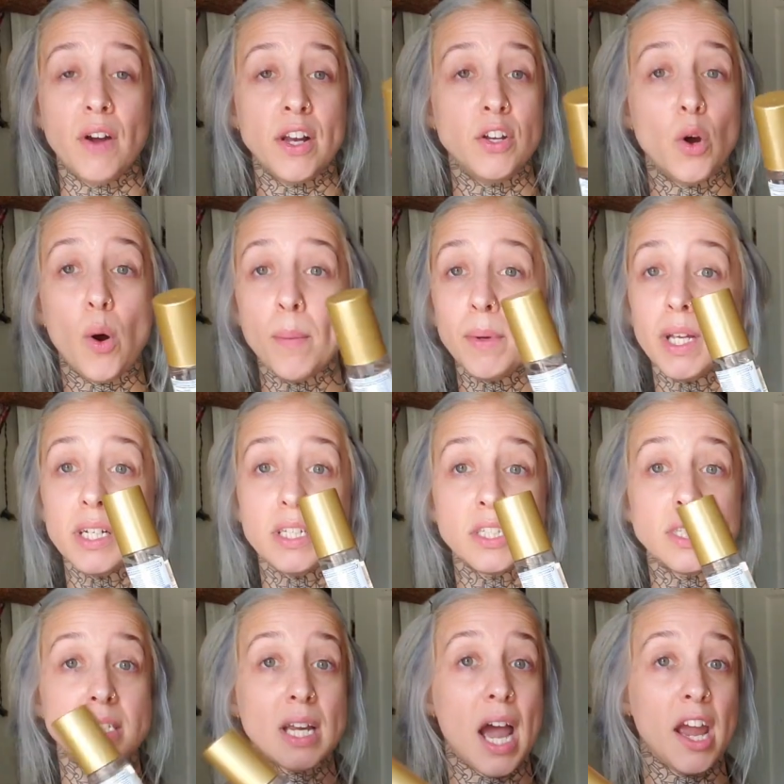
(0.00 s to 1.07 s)
I know I'm going to
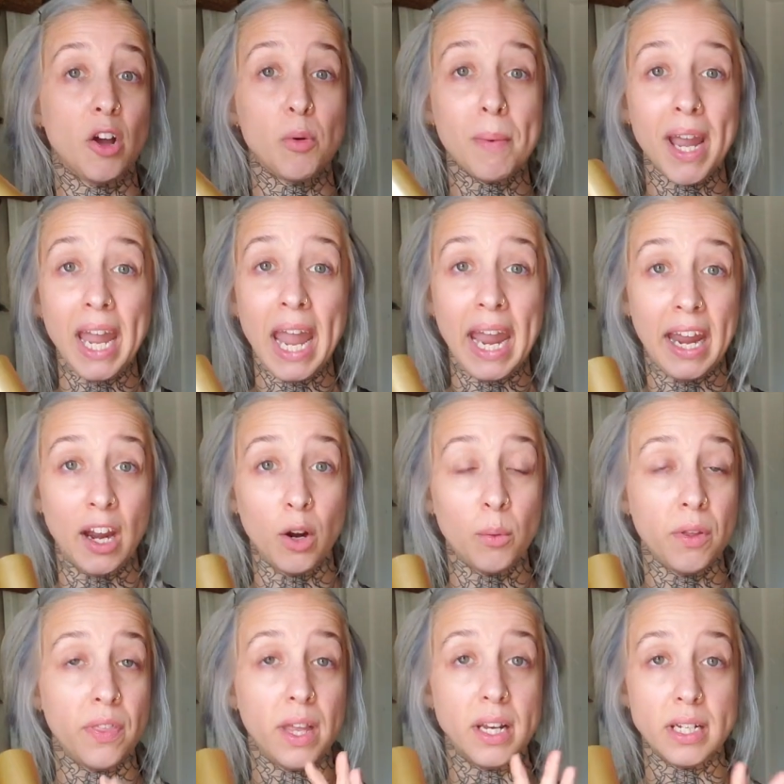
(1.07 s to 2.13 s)
style my hair
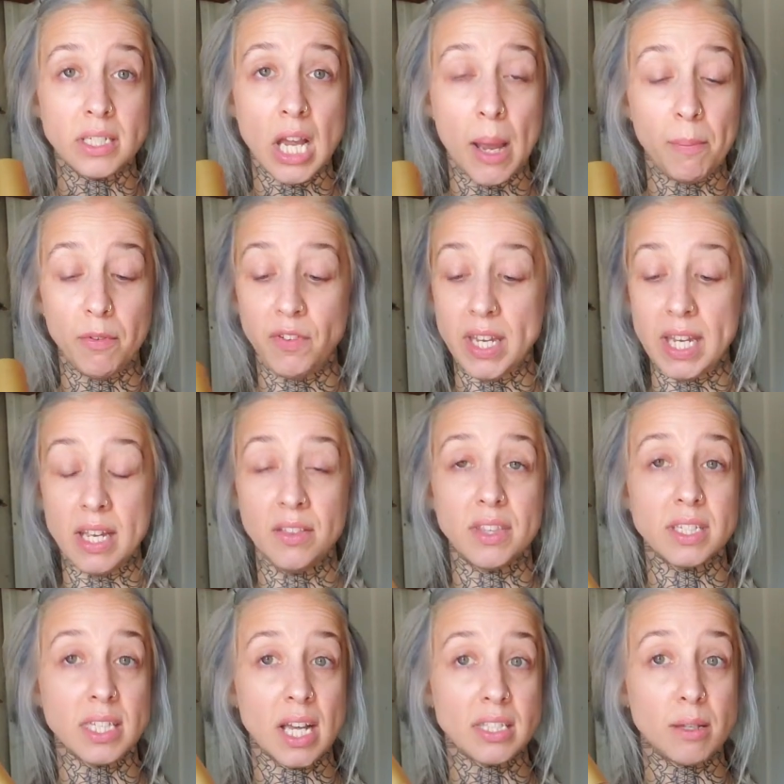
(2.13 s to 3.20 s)
with any type of heat,
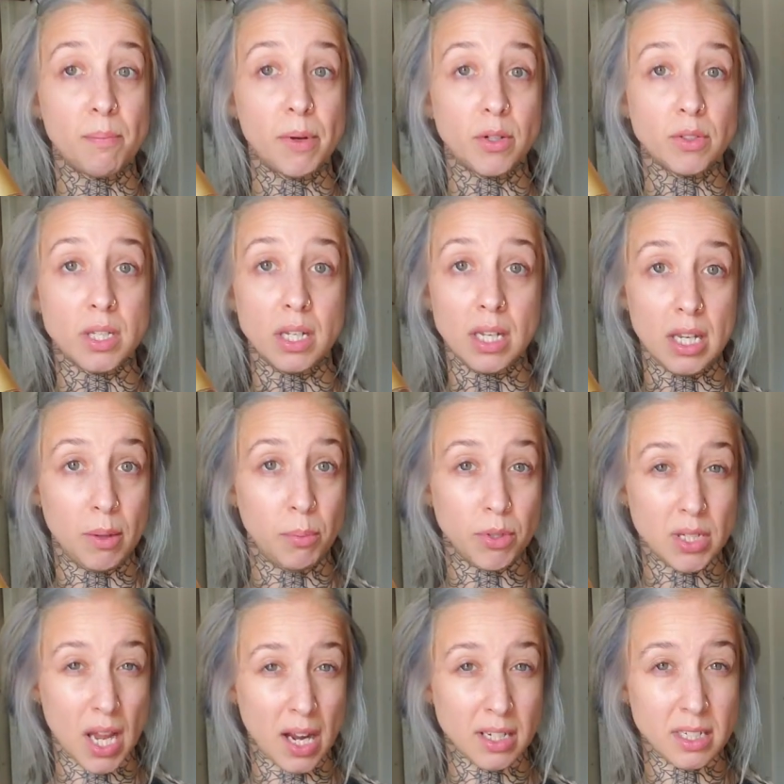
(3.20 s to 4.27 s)
this has a built-in heat
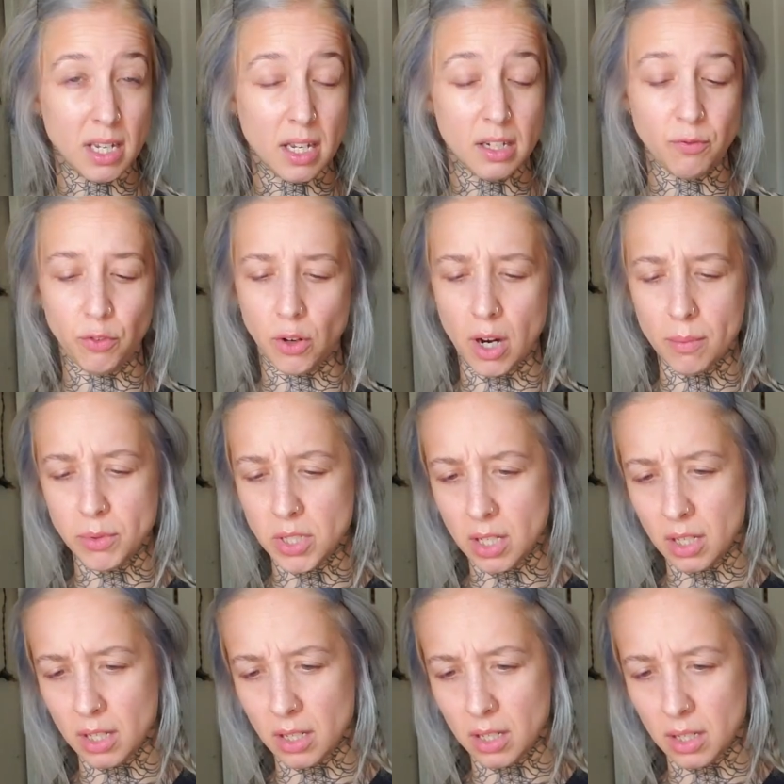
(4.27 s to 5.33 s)
protectant for up
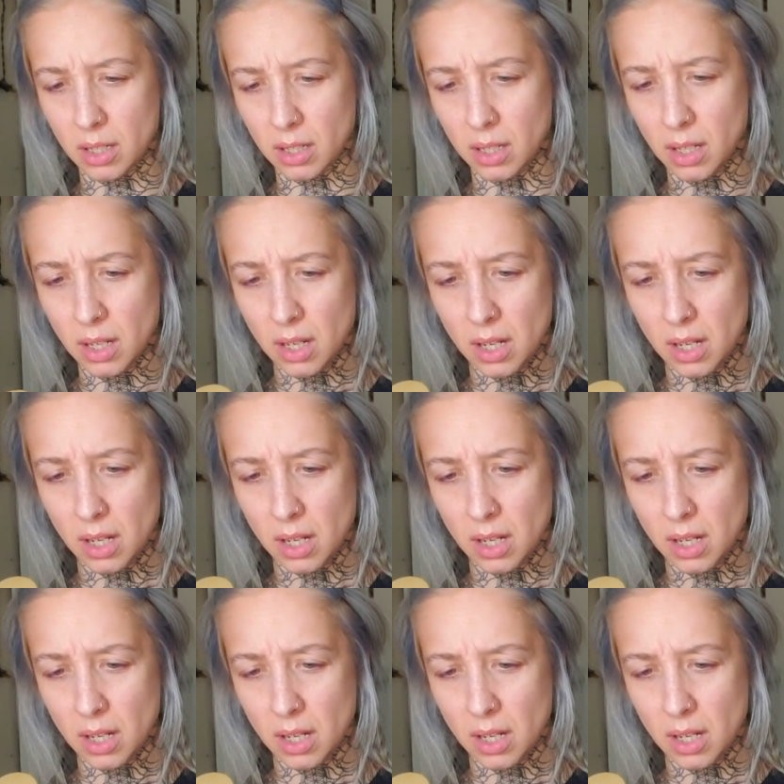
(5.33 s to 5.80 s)
to...